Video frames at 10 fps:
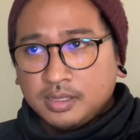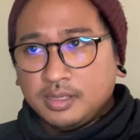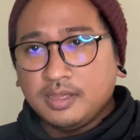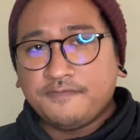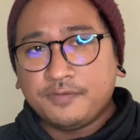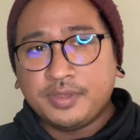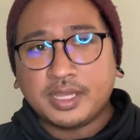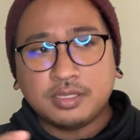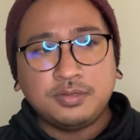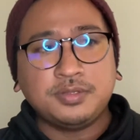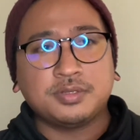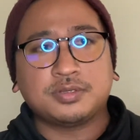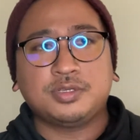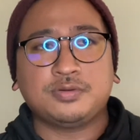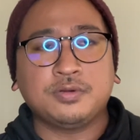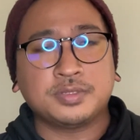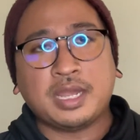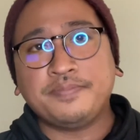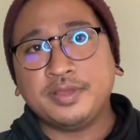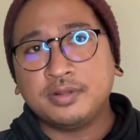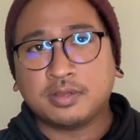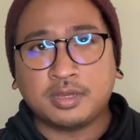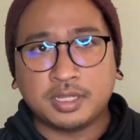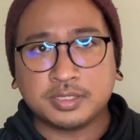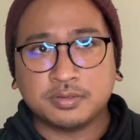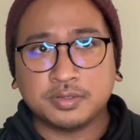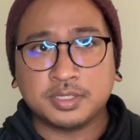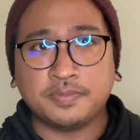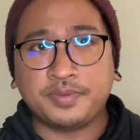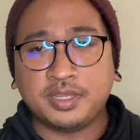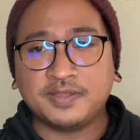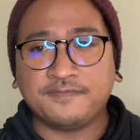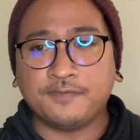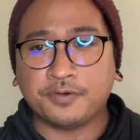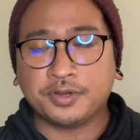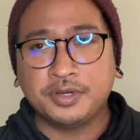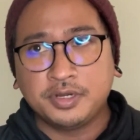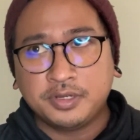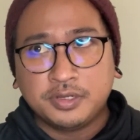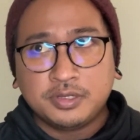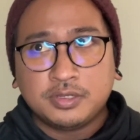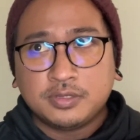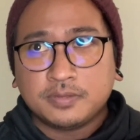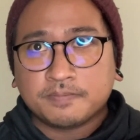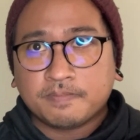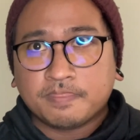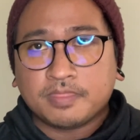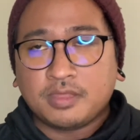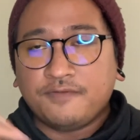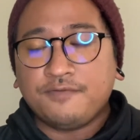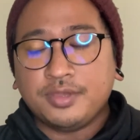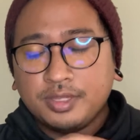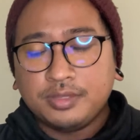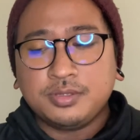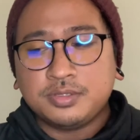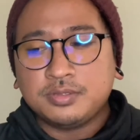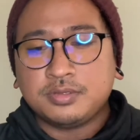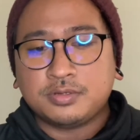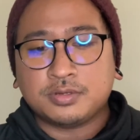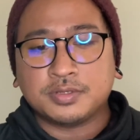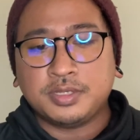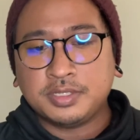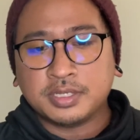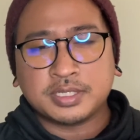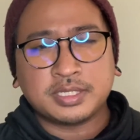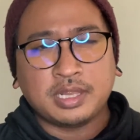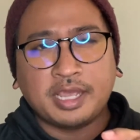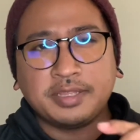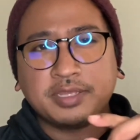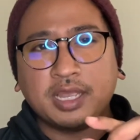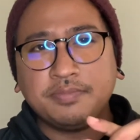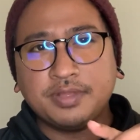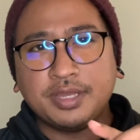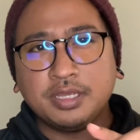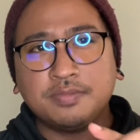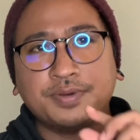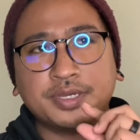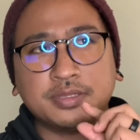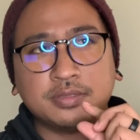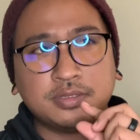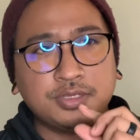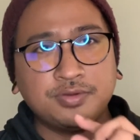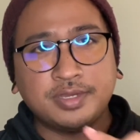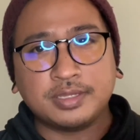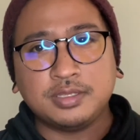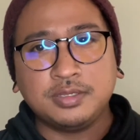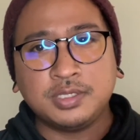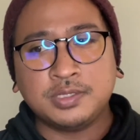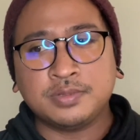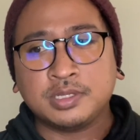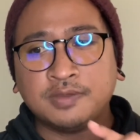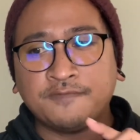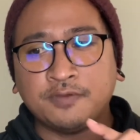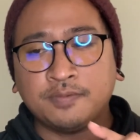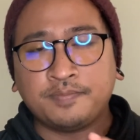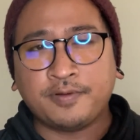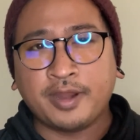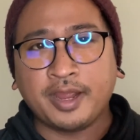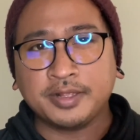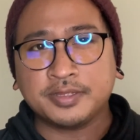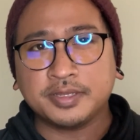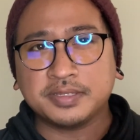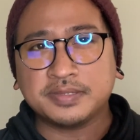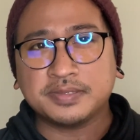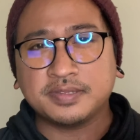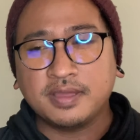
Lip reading: if you get used to controls, I play on a console, it's the PS4. If you get used to the controls, there's a slight time lag, but you get used to it if you practice.